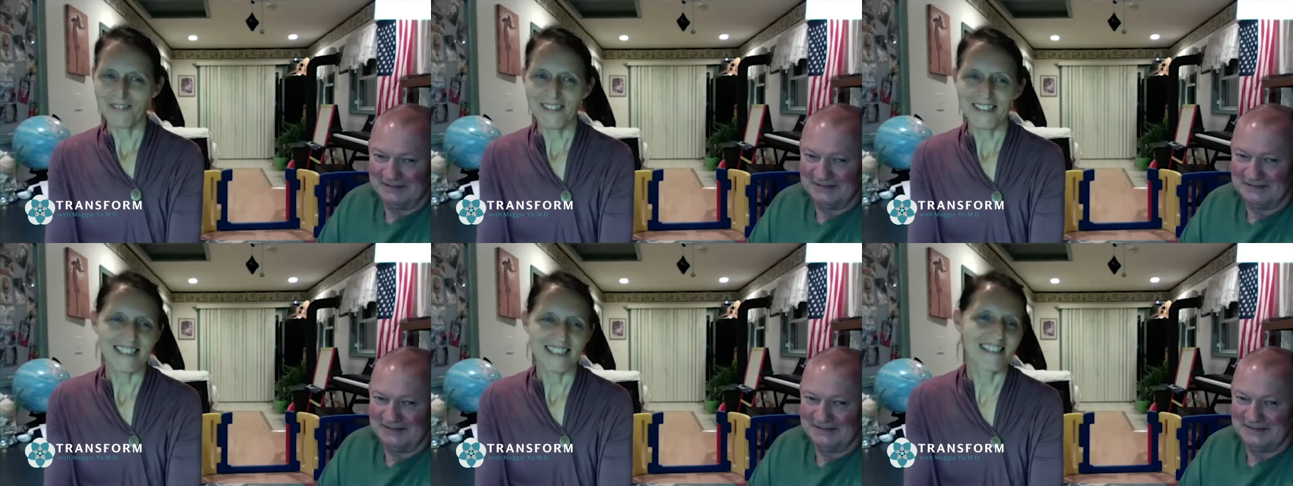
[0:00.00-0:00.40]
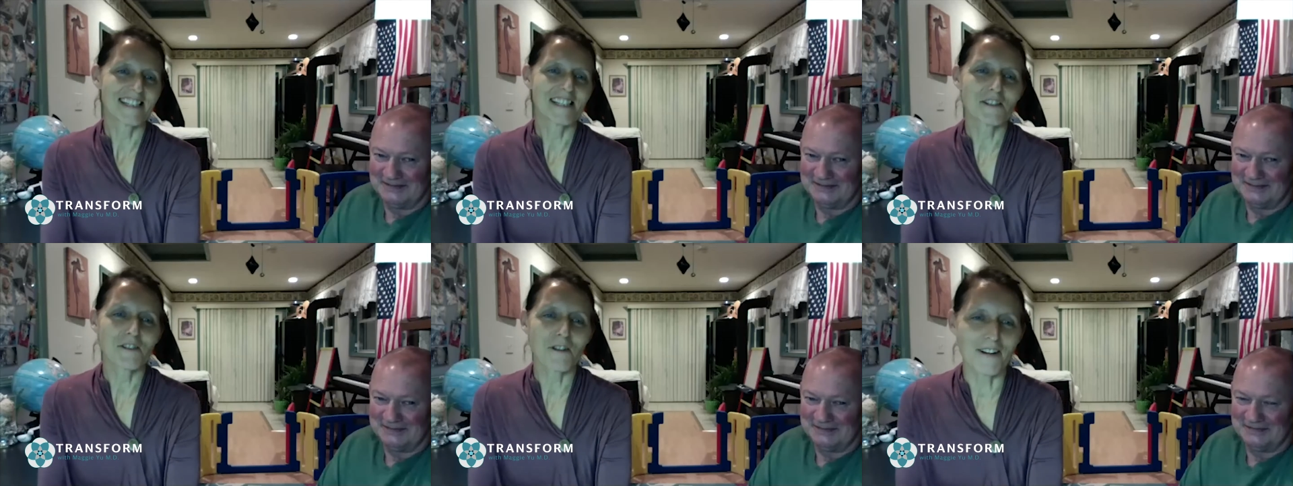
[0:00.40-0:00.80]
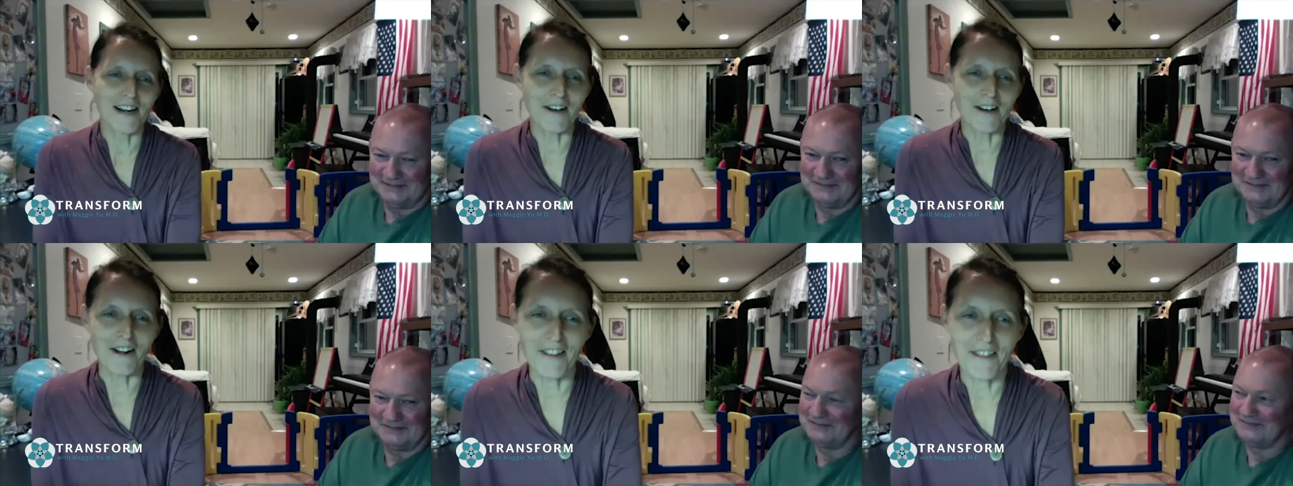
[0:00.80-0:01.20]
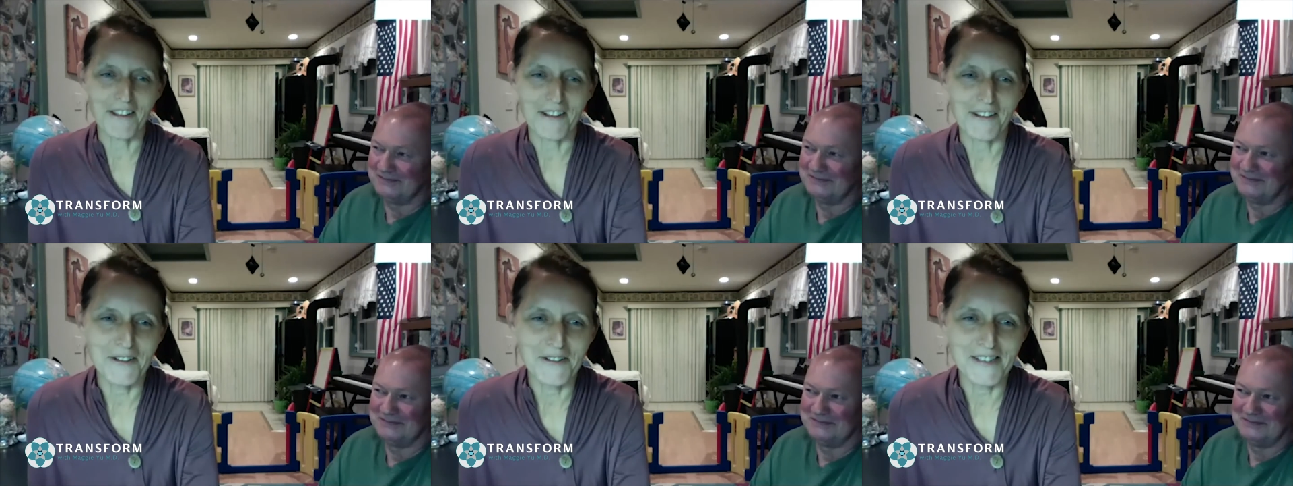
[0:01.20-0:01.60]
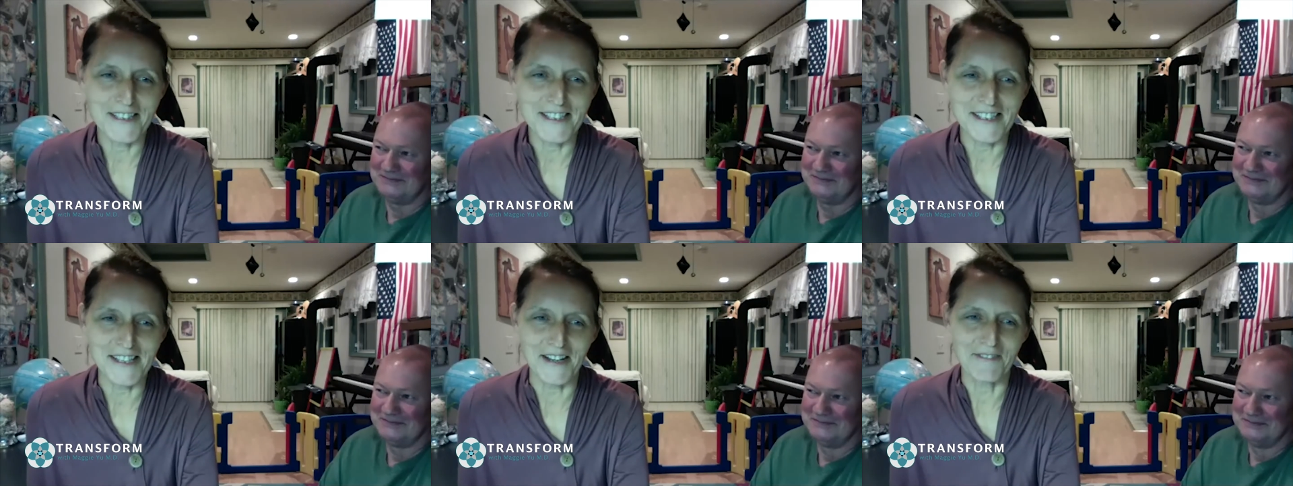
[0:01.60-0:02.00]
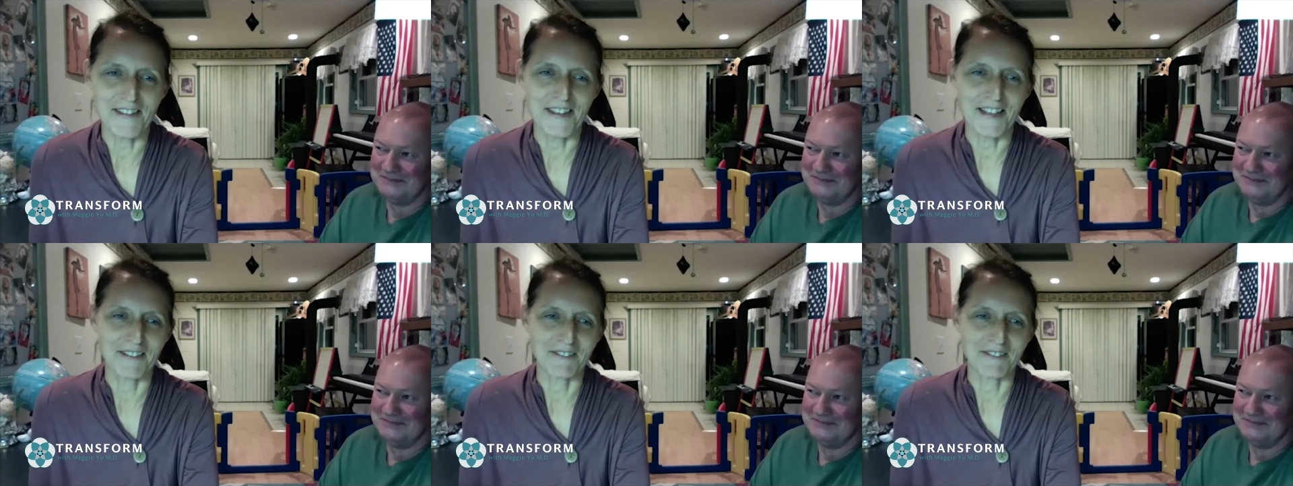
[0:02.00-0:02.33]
Speaker 1: she's throwing out all the gluten stuff in the